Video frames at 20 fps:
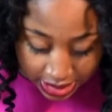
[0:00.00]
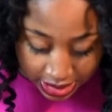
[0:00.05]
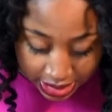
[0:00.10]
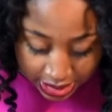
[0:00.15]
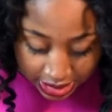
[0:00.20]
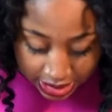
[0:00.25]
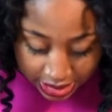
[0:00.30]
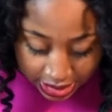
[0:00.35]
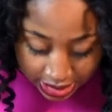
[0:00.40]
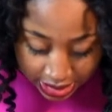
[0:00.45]

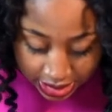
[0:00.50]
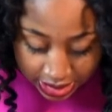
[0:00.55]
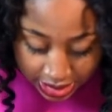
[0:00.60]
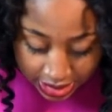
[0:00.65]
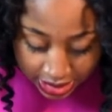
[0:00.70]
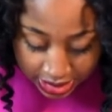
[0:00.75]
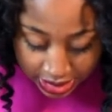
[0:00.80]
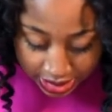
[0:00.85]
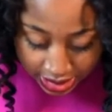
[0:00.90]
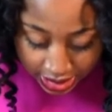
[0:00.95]

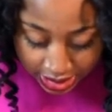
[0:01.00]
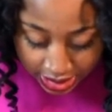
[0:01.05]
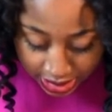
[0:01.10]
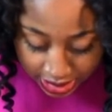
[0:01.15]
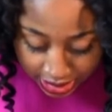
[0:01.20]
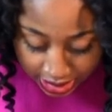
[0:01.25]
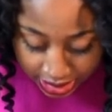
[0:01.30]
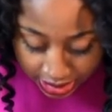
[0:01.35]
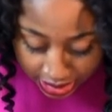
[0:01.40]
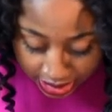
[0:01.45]

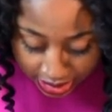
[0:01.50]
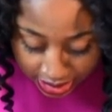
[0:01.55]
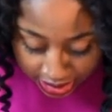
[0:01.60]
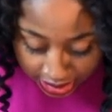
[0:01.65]
(no one is talking)